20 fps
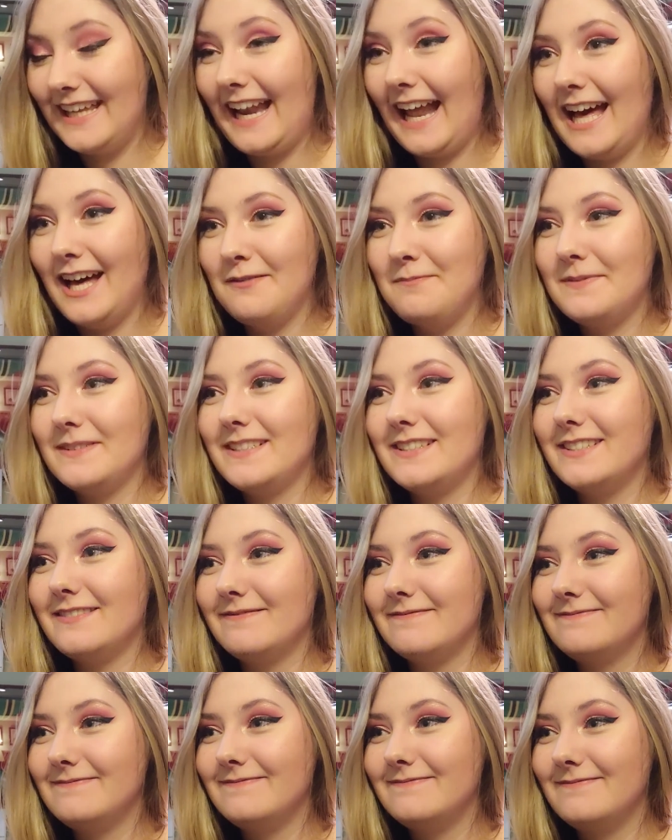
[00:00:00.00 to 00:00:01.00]
happened.
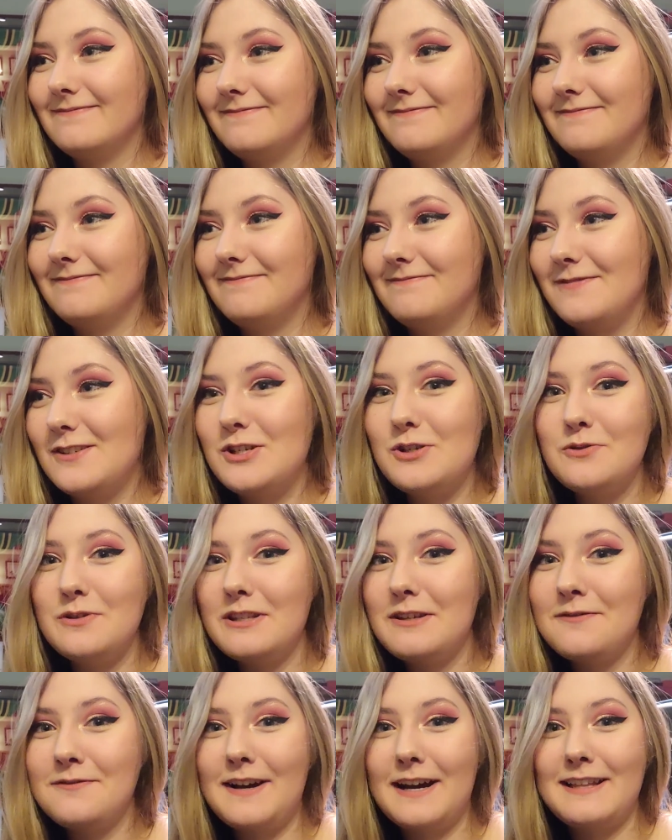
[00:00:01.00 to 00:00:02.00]
Julie
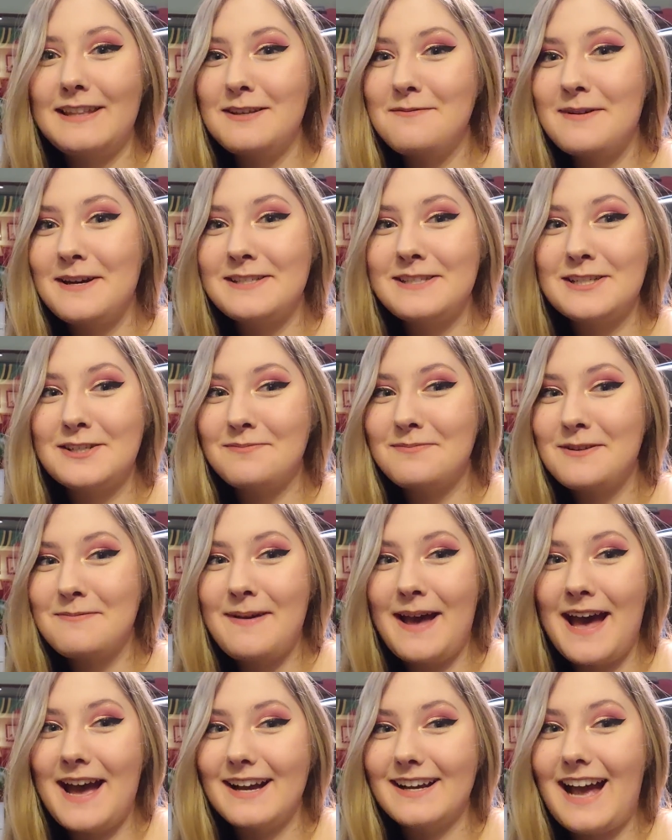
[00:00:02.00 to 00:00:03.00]
finally messaged me back.